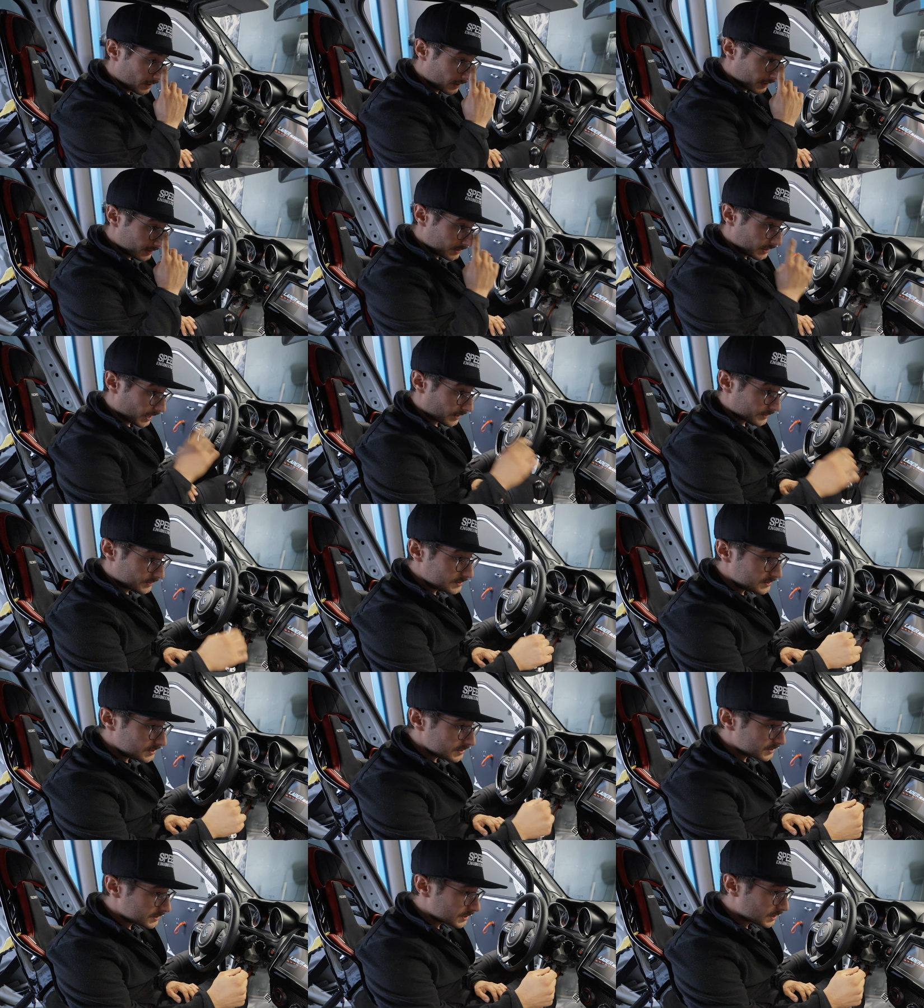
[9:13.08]
yeah,
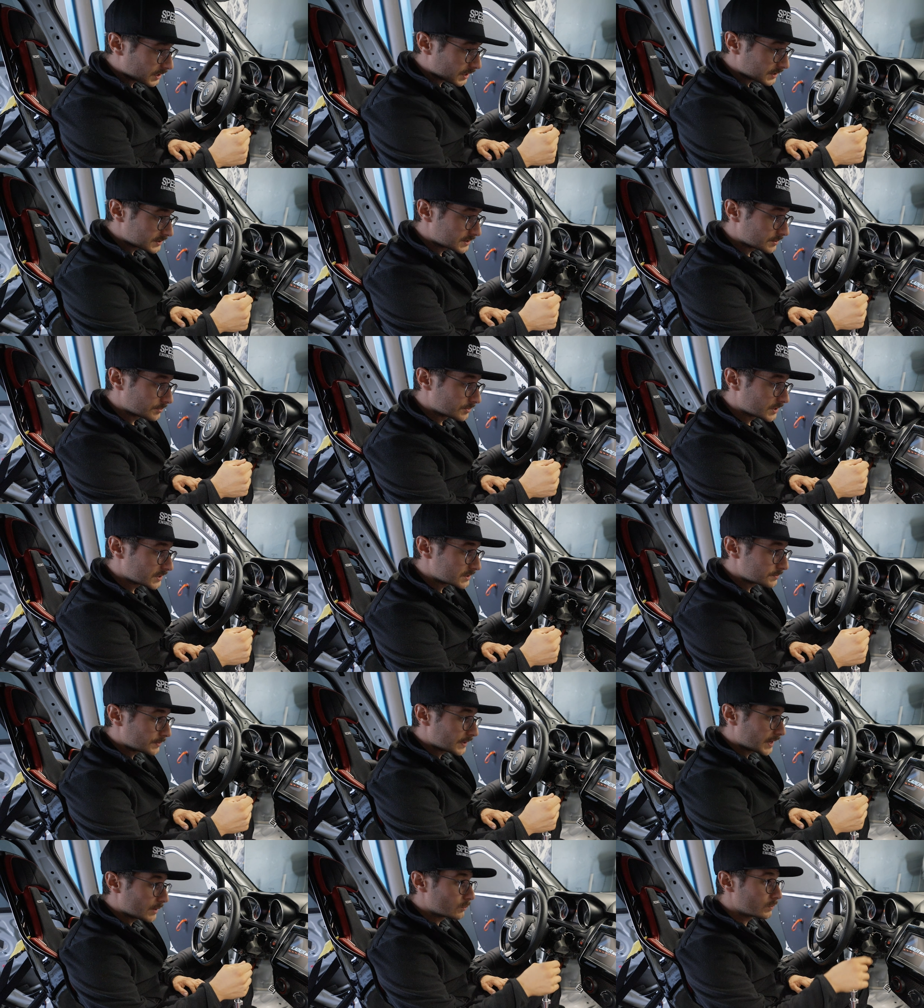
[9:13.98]
this is the custom
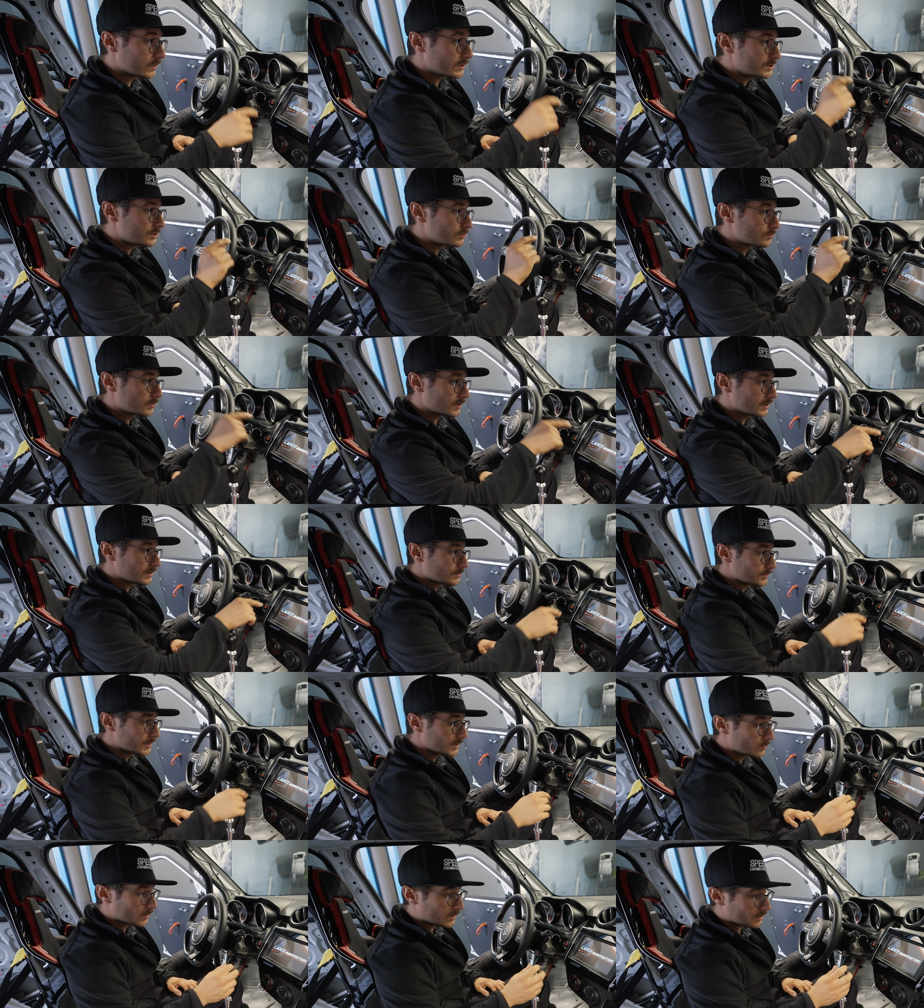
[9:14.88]
display, which will
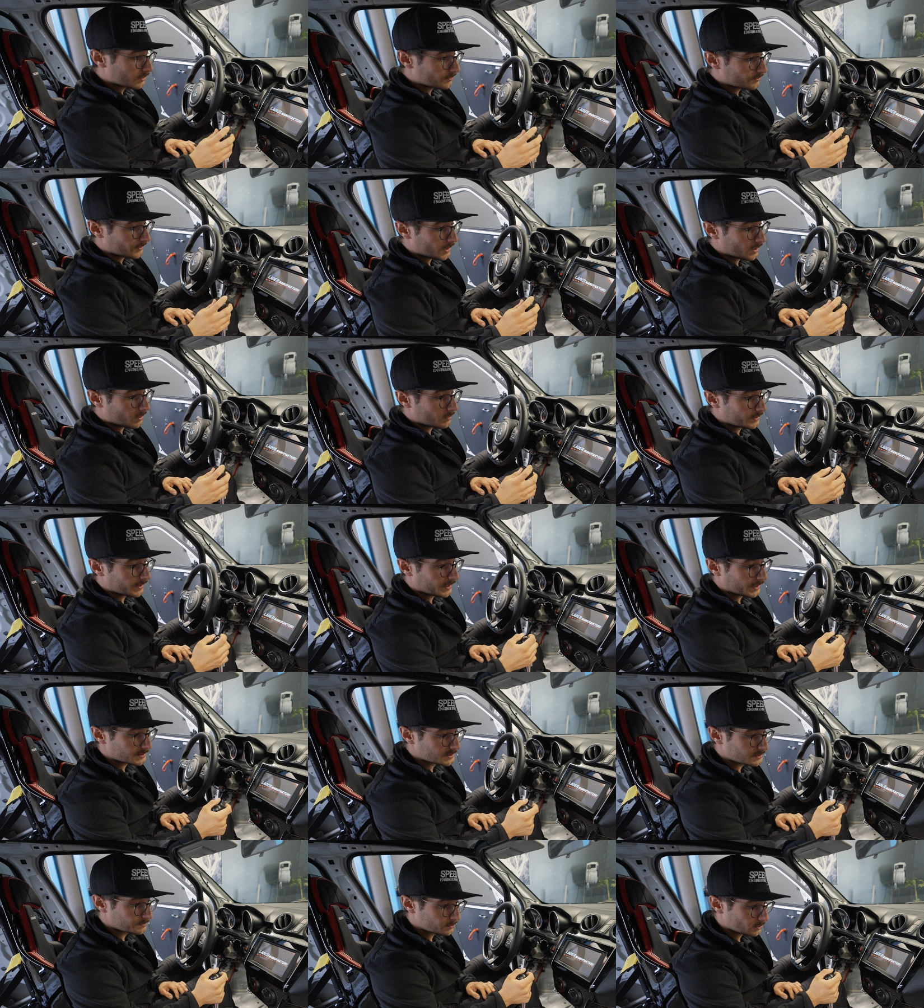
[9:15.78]
be one of our
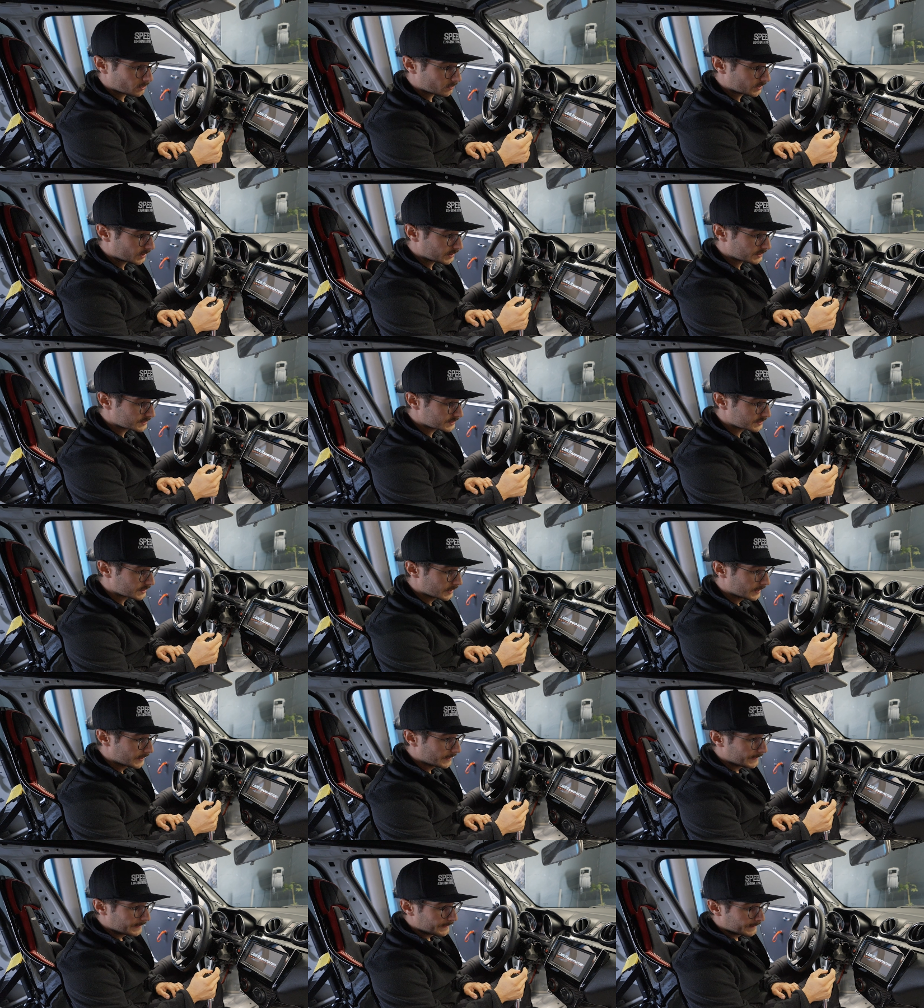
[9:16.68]
next products.
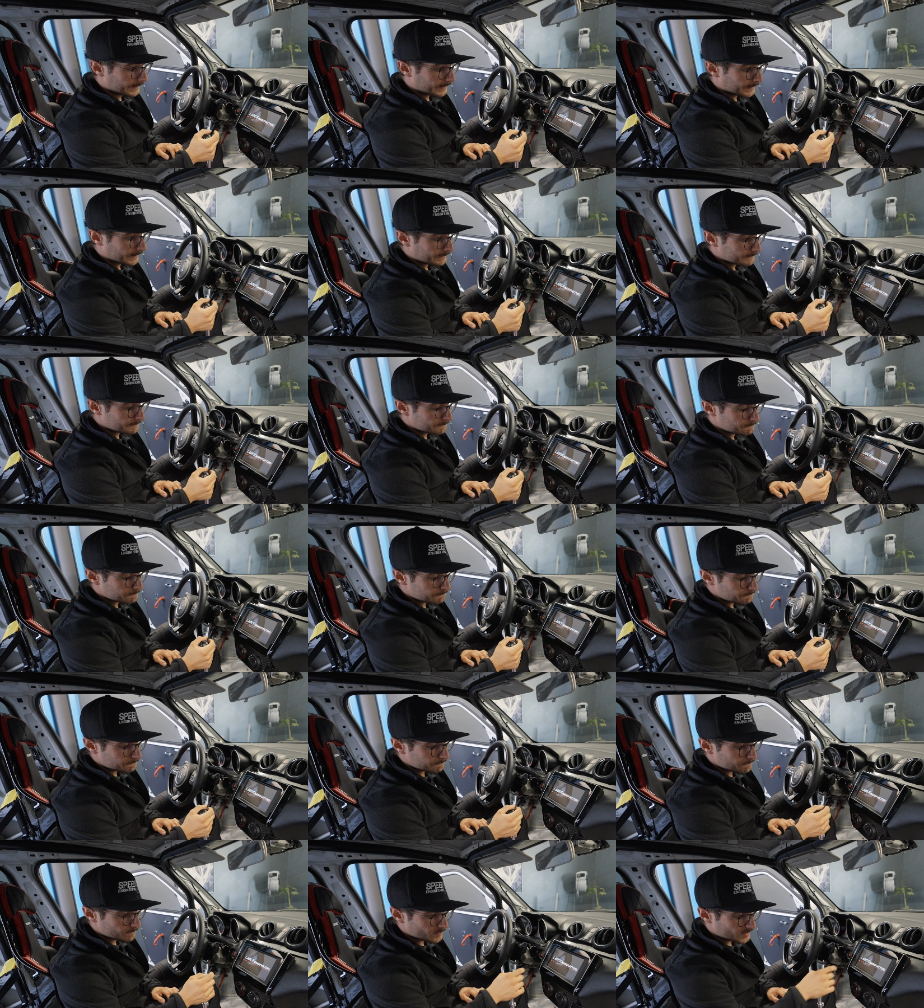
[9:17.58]

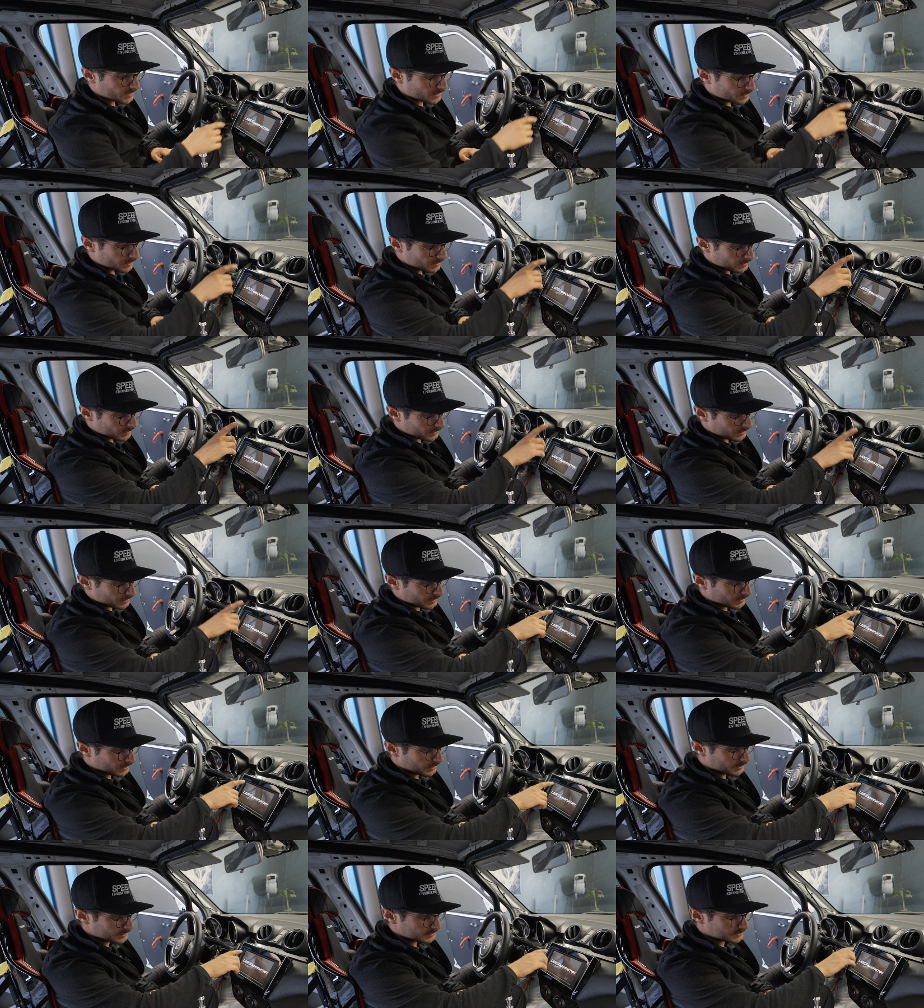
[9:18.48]

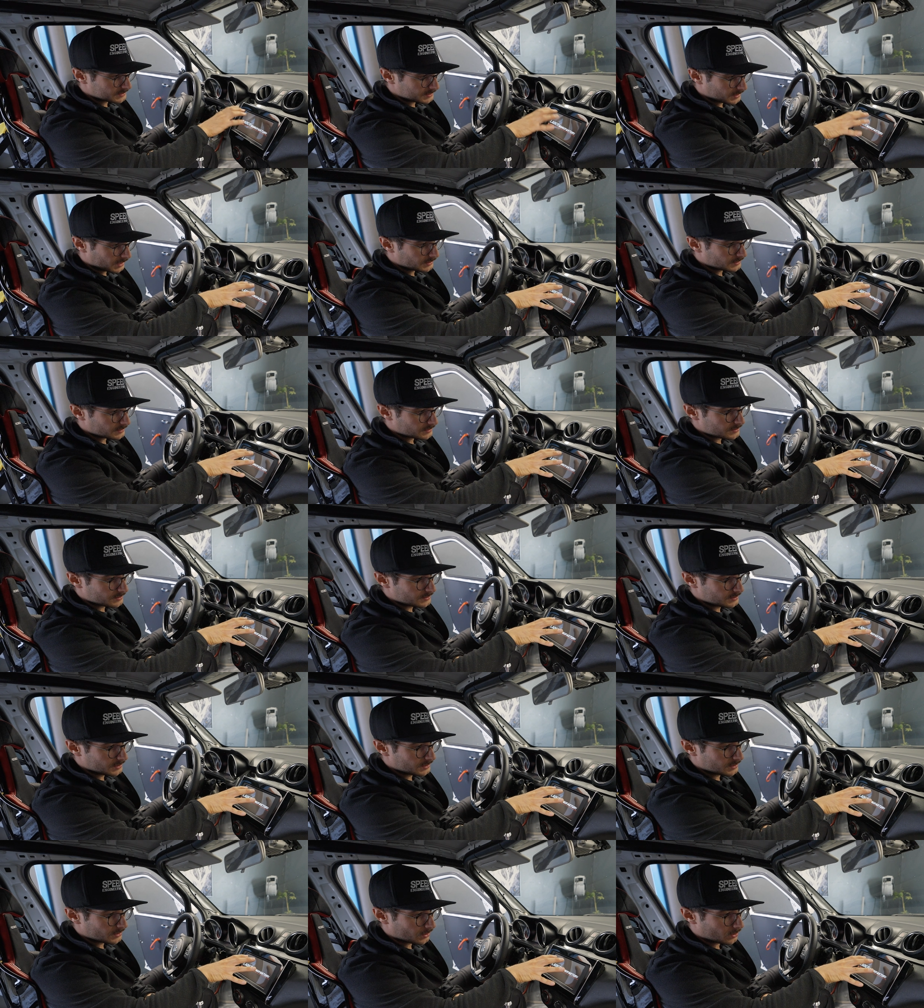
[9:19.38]
It is not
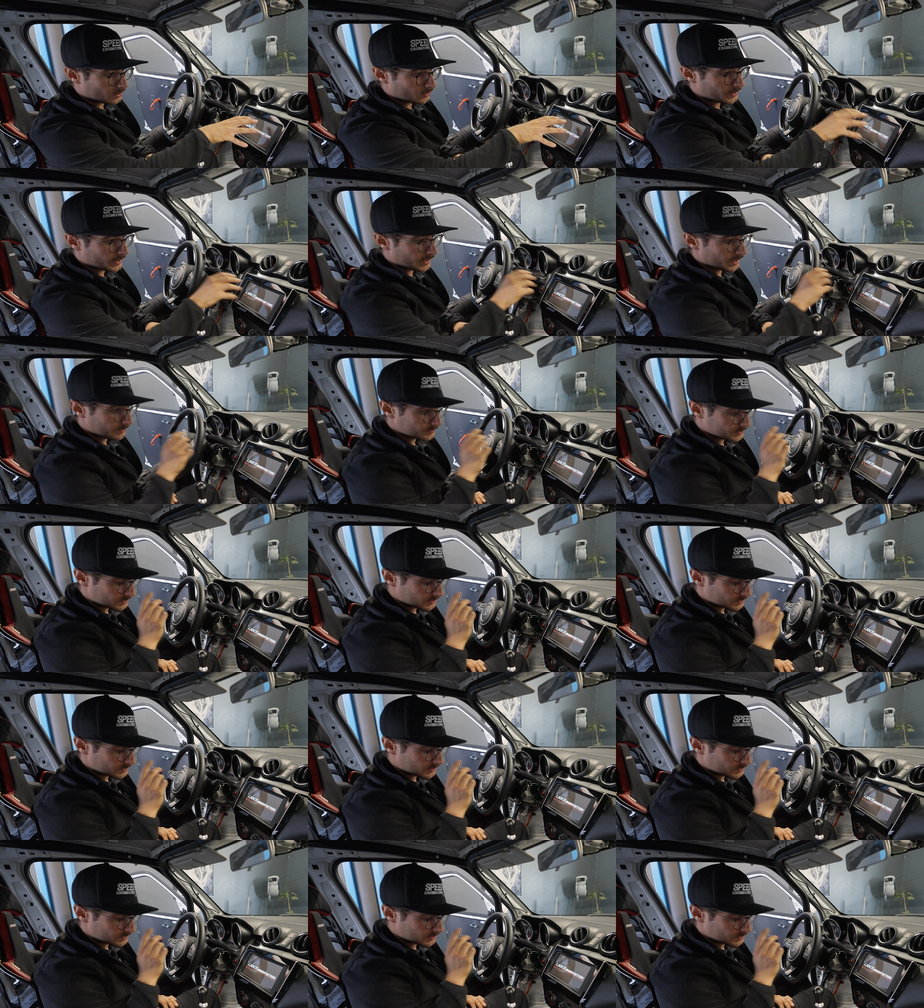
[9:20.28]
the OEM